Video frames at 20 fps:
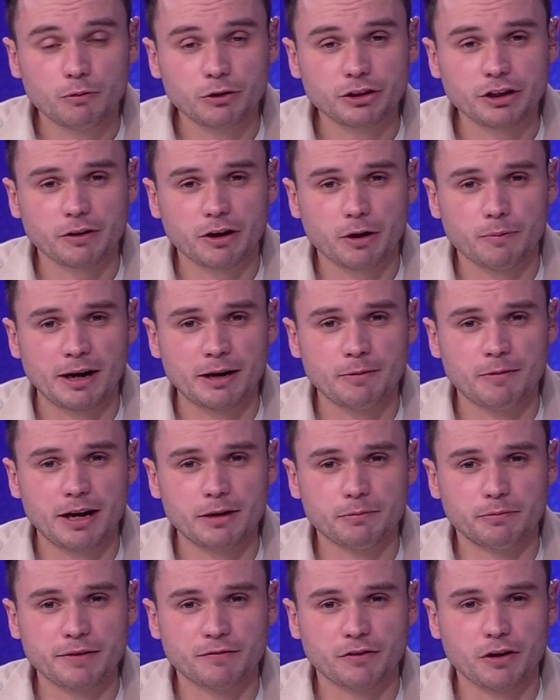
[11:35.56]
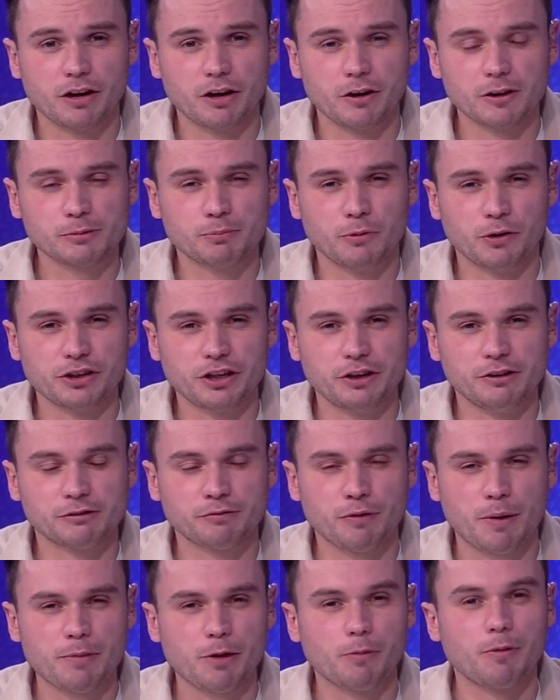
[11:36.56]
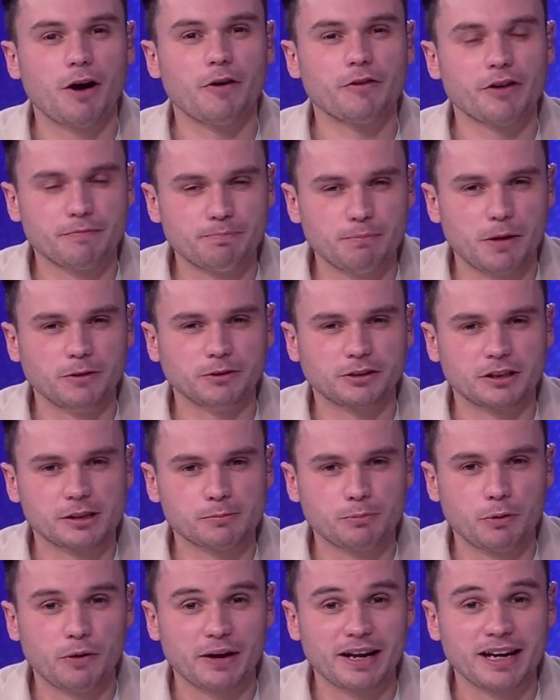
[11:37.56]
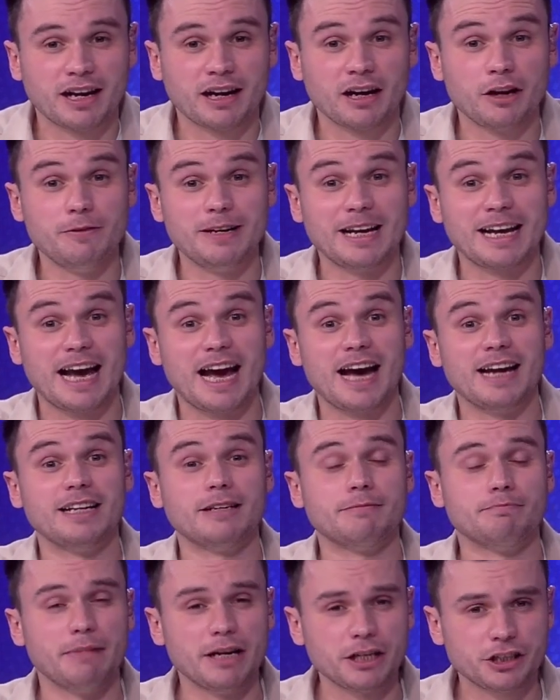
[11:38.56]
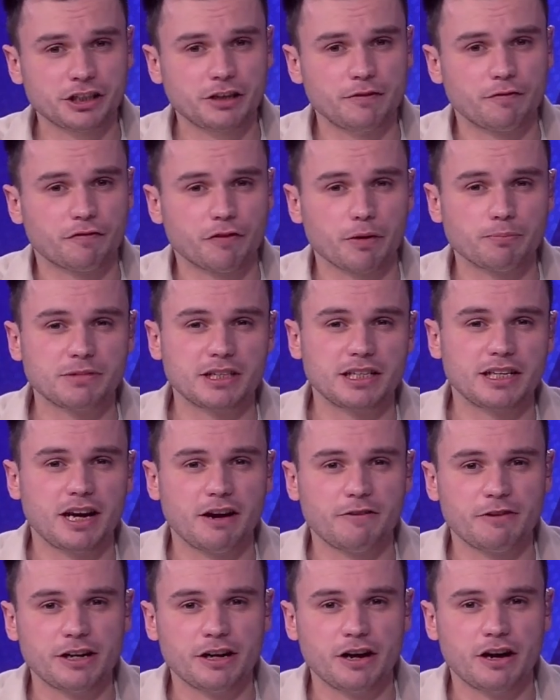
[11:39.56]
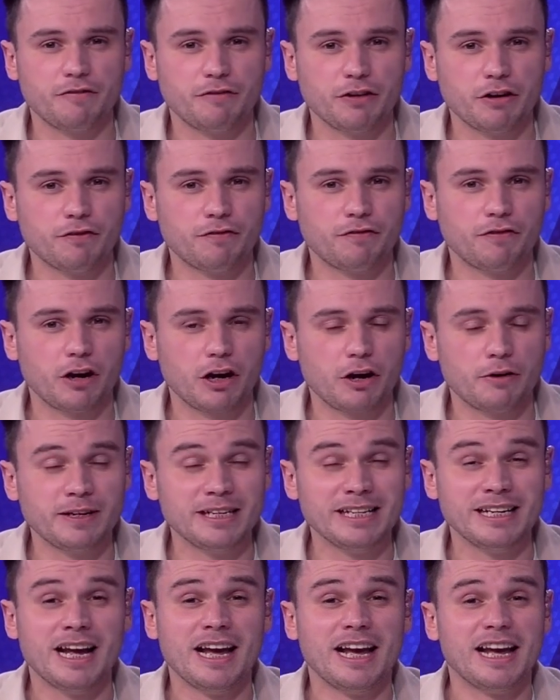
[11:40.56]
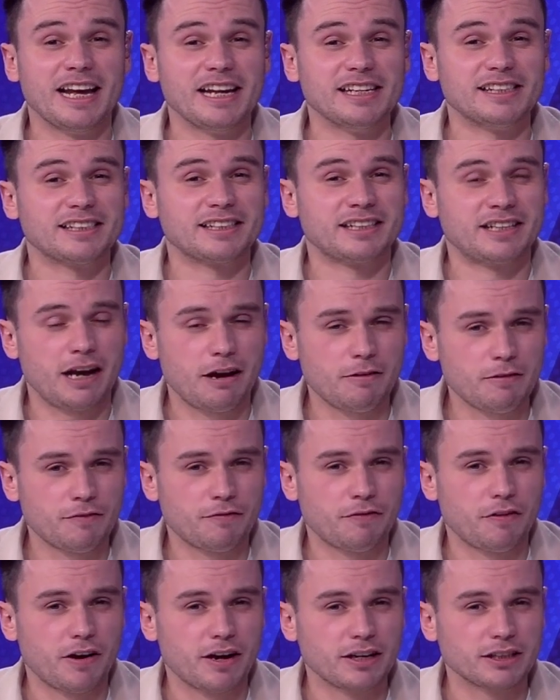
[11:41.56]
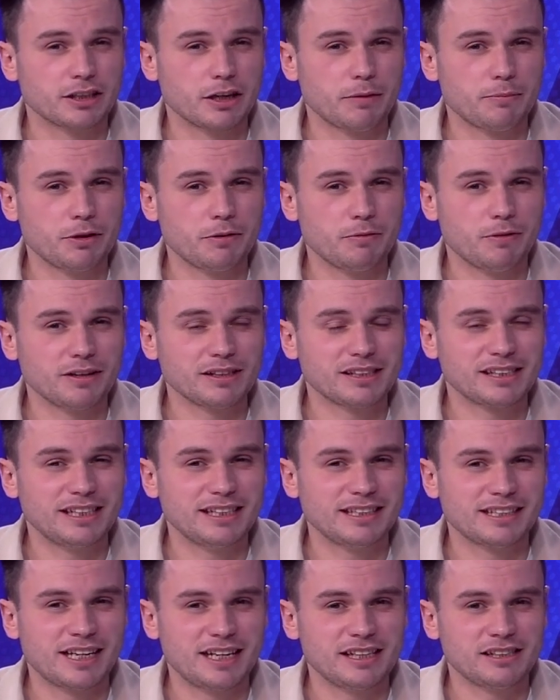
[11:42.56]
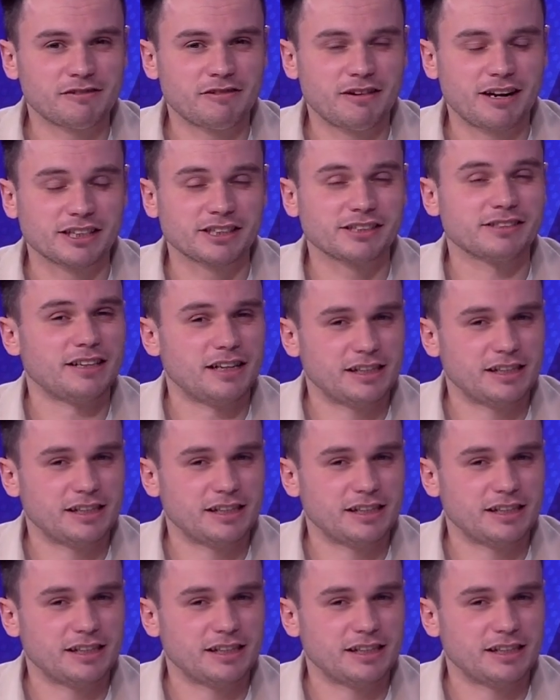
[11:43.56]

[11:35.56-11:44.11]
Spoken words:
Well, don't go anywhere. We've got lots more news from the world of motorsport, including an admission from Thierry Neuville following his terrifying WRC test crash.